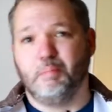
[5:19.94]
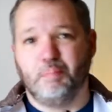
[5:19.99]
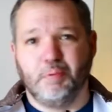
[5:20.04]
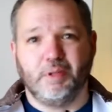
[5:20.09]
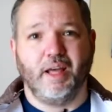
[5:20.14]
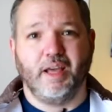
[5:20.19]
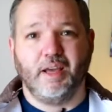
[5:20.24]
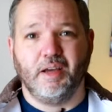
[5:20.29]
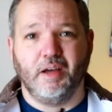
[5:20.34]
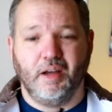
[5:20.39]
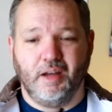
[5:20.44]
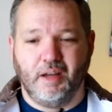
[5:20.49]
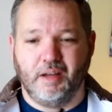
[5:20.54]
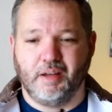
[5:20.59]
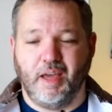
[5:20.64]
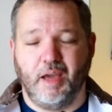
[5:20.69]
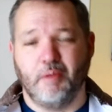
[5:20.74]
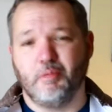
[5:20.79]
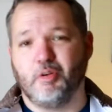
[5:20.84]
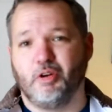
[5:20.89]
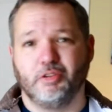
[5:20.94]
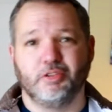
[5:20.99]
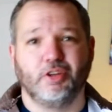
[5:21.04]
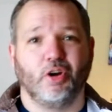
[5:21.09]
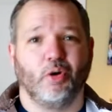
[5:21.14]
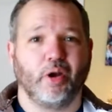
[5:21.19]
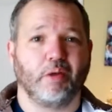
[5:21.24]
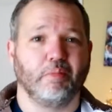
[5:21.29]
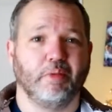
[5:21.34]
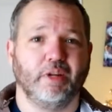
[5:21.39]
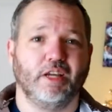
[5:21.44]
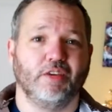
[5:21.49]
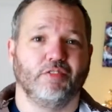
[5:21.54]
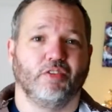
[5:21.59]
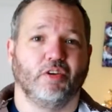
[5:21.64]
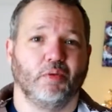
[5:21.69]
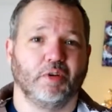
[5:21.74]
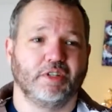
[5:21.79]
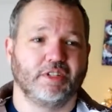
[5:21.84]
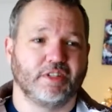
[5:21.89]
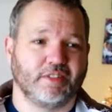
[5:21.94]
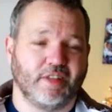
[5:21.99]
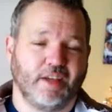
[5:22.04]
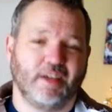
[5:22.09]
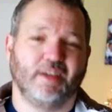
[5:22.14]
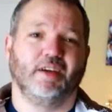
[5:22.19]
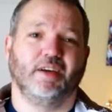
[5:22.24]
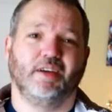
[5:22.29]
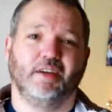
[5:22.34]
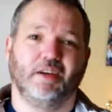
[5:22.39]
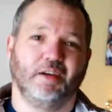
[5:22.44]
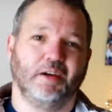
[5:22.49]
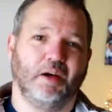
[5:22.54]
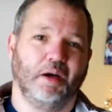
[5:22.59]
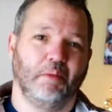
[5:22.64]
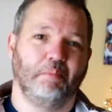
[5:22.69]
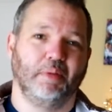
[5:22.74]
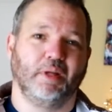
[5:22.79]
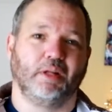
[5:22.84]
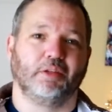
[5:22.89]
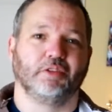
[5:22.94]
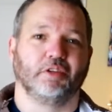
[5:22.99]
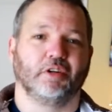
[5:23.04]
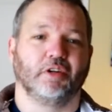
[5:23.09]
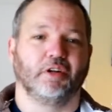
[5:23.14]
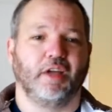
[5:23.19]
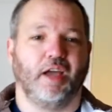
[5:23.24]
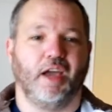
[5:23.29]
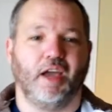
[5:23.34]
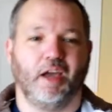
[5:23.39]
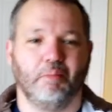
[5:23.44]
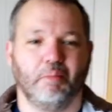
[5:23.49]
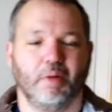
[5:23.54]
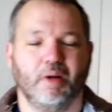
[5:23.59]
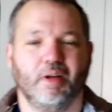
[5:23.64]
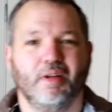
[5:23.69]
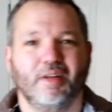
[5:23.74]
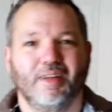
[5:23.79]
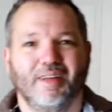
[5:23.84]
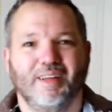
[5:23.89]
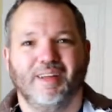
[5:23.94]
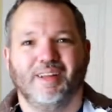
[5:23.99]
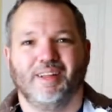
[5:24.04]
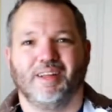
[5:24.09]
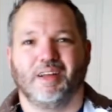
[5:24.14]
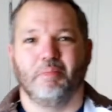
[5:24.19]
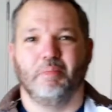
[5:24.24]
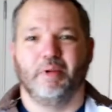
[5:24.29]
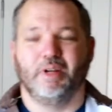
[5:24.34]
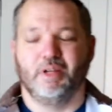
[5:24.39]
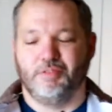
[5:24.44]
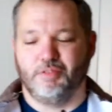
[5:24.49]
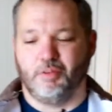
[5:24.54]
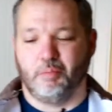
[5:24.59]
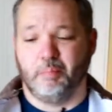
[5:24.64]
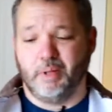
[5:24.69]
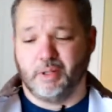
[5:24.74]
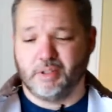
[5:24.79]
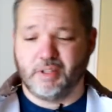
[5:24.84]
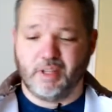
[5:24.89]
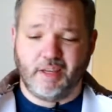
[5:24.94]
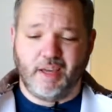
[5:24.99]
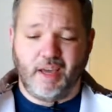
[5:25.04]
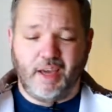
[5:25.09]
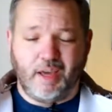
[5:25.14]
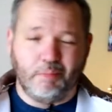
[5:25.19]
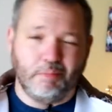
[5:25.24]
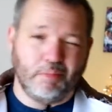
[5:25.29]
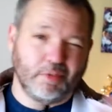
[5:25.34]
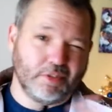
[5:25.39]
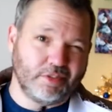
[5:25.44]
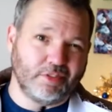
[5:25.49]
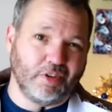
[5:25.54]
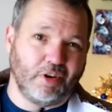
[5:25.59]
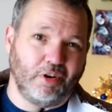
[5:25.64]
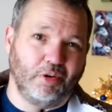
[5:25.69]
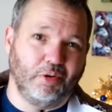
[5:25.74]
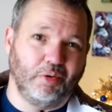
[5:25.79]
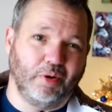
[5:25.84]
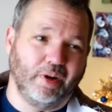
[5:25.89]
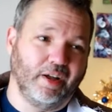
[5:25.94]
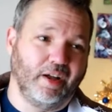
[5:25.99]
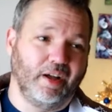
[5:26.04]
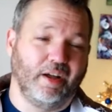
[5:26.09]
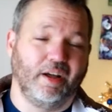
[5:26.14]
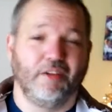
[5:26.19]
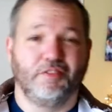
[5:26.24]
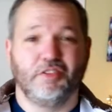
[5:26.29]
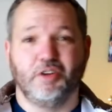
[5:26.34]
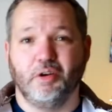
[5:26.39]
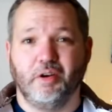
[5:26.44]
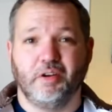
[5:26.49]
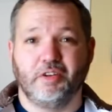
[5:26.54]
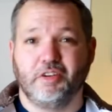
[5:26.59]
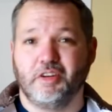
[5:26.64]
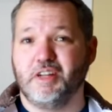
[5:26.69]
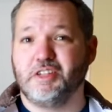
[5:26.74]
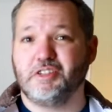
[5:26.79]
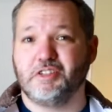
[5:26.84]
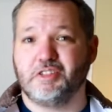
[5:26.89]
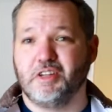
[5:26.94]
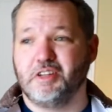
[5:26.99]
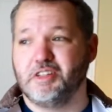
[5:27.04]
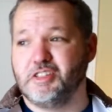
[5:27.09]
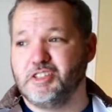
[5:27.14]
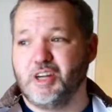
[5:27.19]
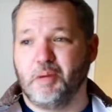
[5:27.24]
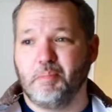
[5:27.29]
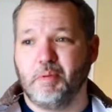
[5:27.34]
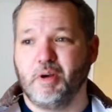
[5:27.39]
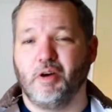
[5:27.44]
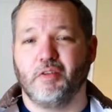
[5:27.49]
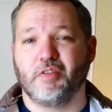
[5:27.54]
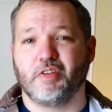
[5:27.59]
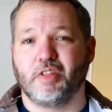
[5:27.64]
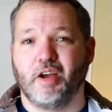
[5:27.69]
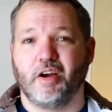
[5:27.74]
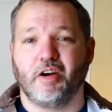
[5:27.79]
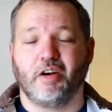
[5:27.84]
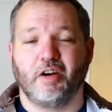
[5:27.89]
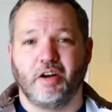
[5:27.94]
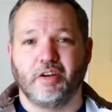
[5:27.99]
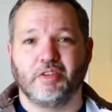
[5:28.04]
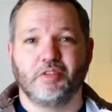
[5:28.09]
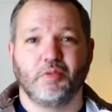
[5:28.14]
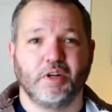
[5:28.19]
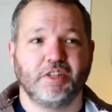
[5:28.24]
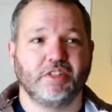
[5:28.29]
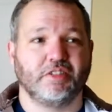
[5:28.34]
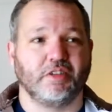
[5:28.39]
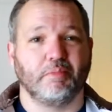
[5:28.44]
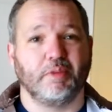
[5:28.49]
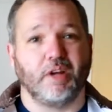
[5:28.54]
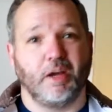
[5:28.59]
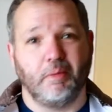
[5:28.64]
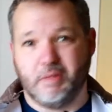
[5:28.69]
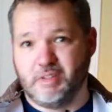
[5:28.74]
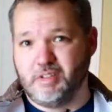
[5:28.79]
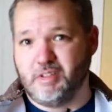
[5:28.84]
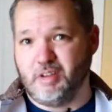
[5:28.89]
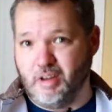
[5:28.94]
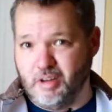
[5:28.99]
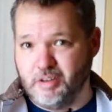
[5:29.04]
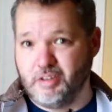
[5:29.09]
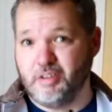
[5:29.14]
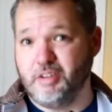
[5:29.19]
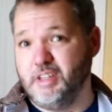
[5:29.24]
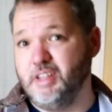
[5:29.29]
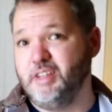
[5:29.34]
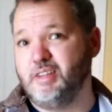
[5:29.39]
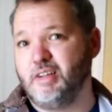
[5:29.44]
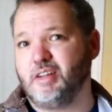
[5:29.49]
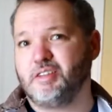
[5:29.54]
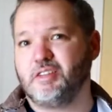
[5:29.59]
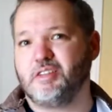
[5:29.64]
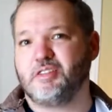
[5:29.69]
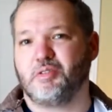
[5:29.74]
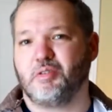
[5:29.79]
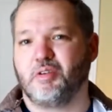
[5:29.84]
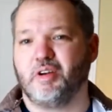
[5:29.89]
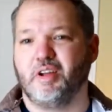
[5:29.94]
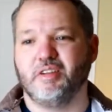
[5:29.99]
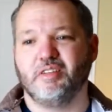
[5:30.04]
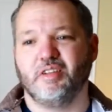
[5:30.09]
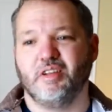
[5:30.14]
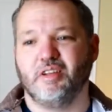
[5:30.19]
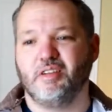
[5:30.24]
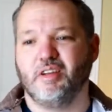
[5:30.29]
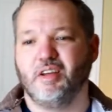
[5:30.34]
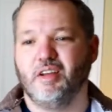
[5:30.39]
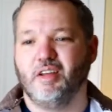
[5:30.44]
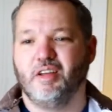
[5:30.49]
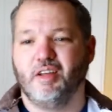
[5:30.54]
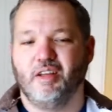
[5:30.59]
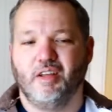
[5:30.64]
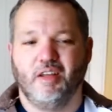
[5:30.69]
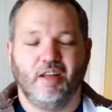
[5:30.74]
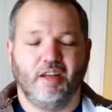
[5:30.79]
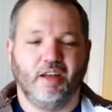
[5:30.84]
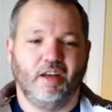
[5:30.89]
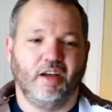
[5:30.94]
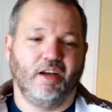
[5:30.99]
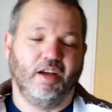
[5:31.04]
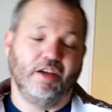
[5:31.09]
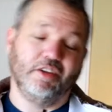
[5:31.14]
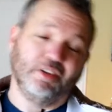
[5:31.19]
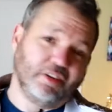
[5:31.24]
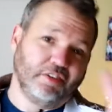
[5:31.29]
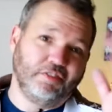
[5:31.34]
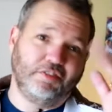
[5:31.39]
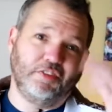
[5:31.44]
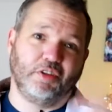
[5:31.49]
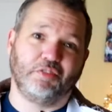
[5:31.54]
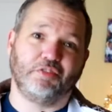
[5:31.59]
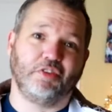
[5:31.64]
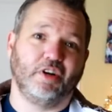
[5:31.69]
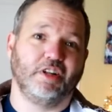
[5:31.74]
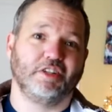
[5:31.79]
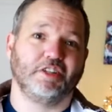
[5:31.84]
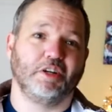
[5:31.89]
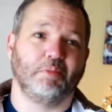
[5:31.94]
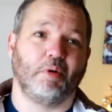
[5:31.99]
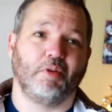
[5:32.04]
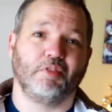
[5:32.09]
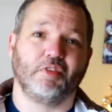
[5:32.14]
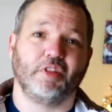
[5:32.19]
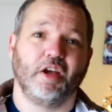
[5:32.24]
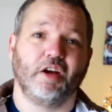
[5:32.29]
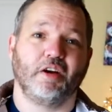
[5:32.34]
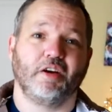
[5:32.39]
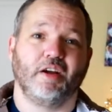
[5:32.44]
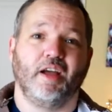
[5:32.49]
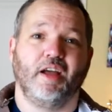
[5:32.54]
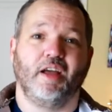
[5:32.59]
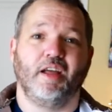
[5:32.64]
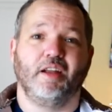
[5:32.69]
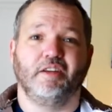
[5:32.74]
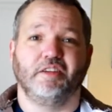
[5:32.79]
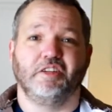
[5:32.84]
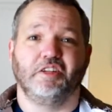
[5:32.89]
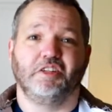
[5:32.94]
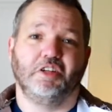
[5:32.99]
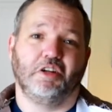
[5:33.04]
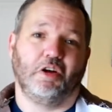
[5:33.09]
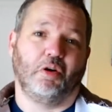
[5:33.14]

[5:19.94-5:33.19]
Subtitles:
playing a game called Going Medieval, which is like a builder game, like a medieval building game. So if you're interested in jumping over there on Twitch sometime, it's under Detail Disoriented. You can feel free to jump over there and